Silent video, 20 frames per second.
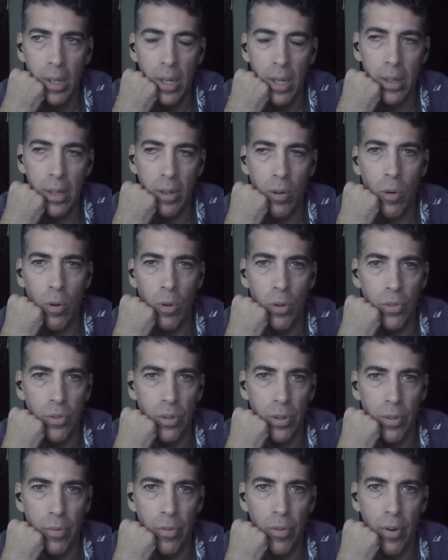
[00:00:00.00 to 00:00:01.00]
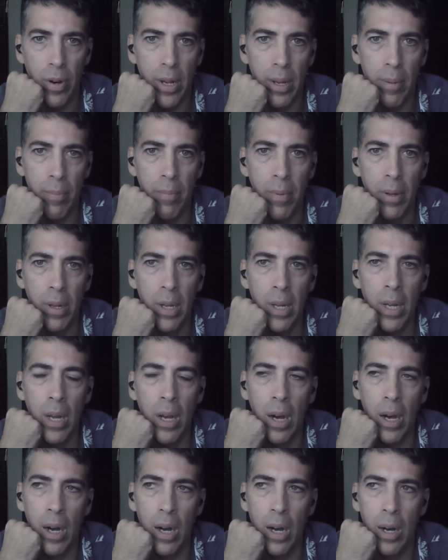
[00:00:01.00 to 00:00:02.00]
in the corners of the frame.
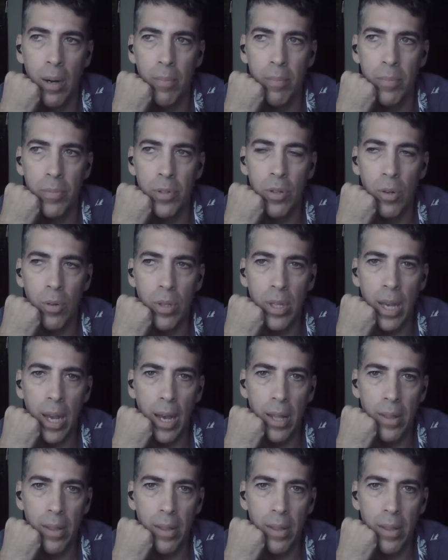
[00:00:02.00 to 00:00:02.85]
So yeah,